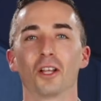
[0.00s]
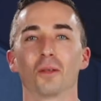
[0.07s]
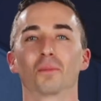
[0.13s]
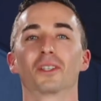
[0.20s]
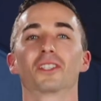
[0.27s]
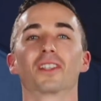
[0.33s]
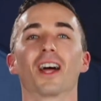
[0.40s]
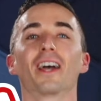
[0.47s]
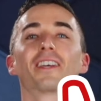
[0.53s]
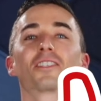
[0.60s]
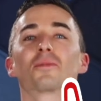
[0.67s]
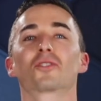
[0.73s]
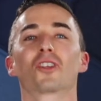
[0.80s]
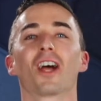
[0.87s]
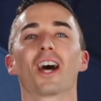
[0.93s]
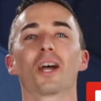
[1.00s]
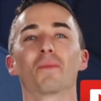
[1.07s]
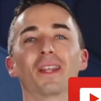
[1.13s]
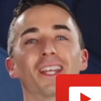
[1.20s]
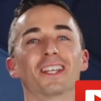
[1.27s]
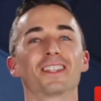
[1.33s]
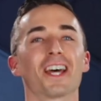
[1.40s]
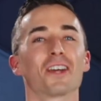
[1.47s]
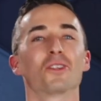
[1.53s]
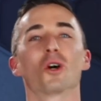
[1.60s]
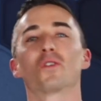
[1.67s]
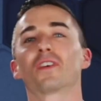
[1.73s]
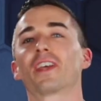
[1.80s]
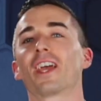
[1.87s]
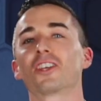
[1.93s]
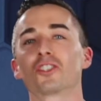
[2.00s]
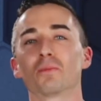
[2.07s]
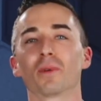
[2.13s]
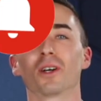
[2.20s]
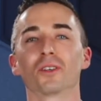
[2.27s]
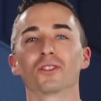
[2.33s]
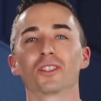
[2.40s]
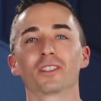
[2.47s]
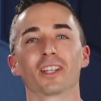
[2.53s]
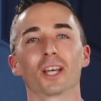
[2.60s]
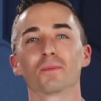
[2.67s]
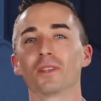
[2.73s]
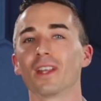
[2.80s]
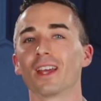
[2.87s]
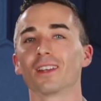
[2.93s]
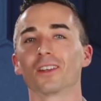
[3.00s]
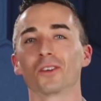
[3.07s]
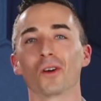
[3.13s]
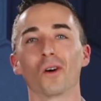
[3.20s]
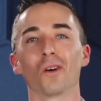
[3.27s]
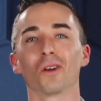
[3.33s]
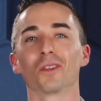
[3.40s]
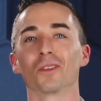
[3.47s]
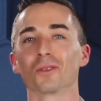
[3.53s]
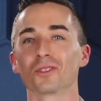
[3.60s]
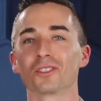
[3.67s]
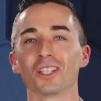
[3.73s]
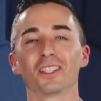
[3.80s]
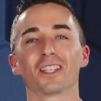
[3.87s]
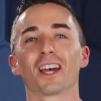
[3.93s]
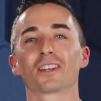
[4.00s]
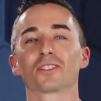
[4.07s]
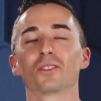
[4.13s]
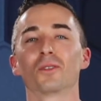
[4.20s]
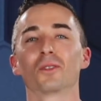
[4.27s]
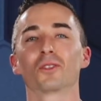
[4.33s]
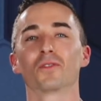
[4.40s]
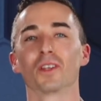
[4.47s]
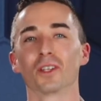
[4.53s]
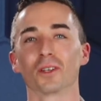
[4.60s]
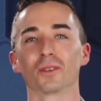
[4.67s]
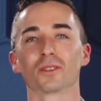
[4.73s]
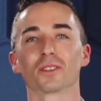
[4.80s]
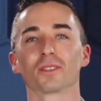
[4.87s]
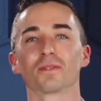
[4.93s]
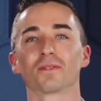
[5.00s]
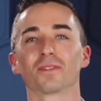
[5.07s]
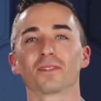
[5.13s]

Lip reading: Please like, subscribe, and hit that notification bell to stay up to date on all those CTAC Studios videos.